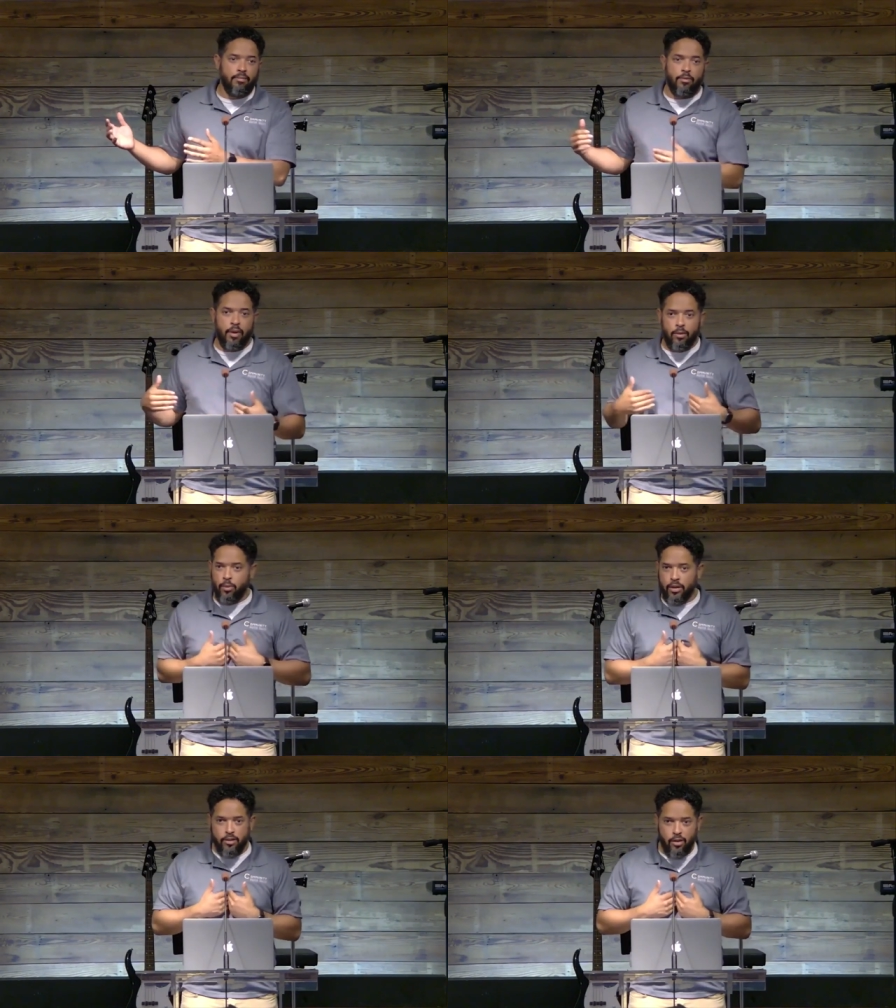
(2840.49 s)
Right? What
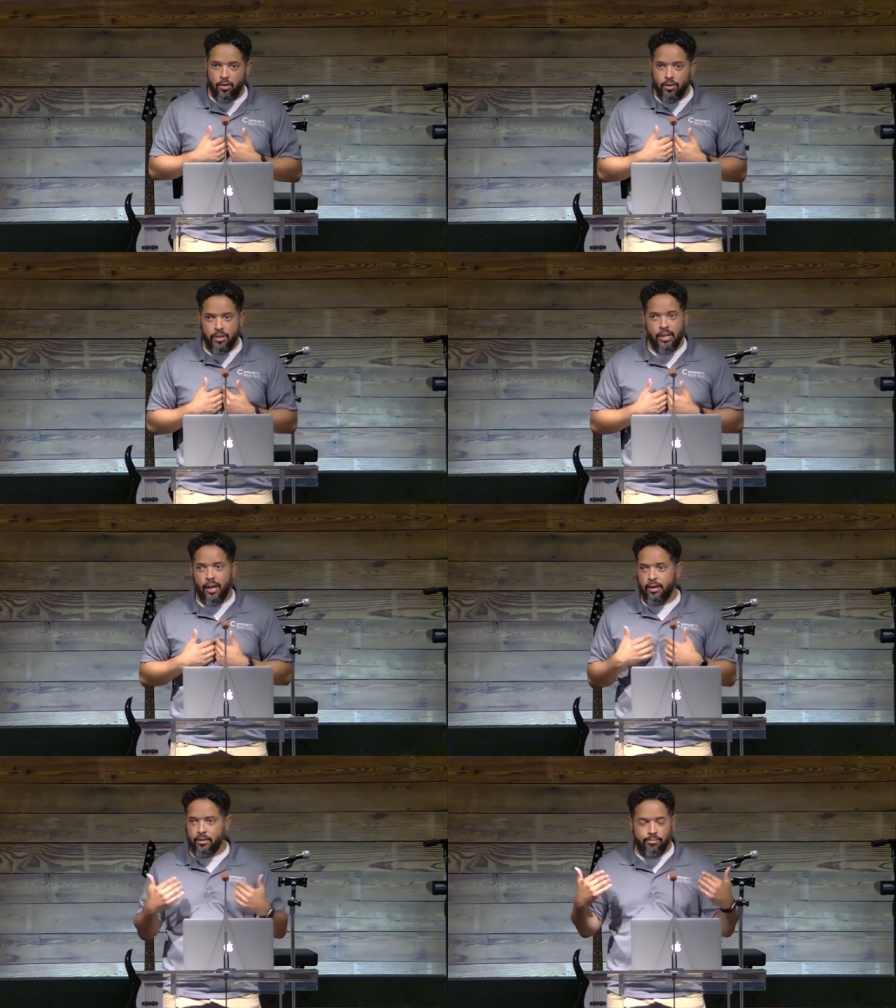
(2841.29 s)
is our own
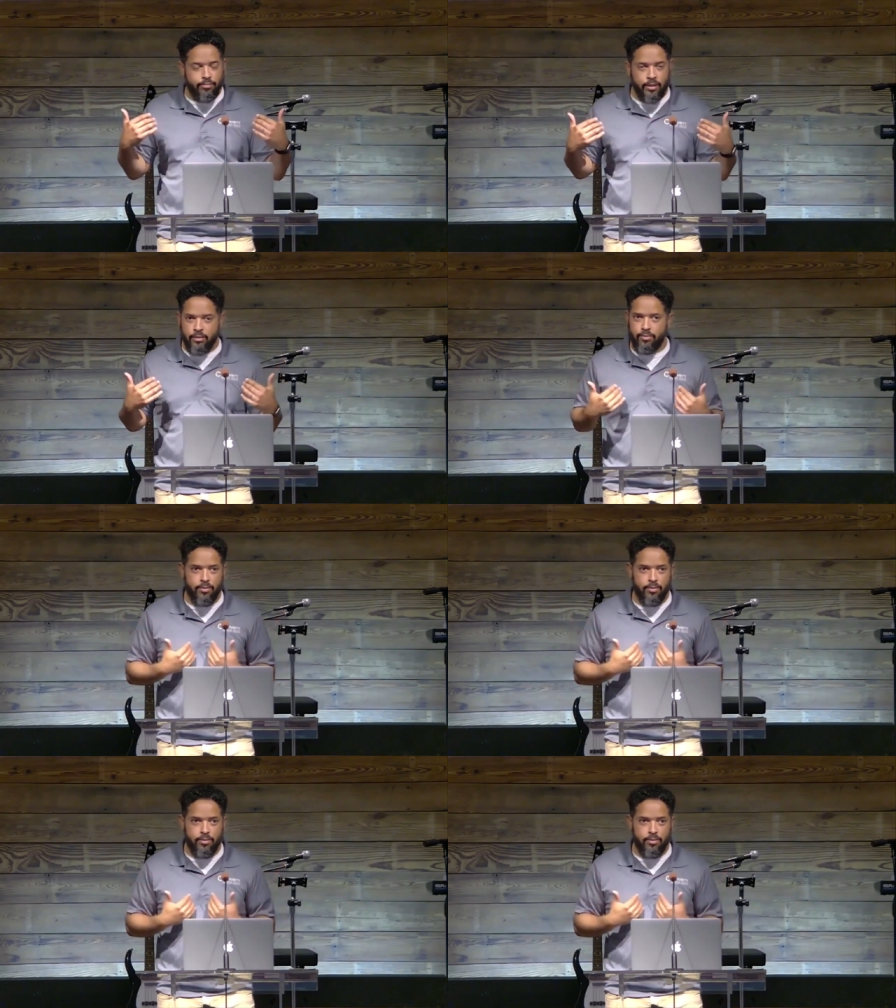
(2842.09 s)
desire? These,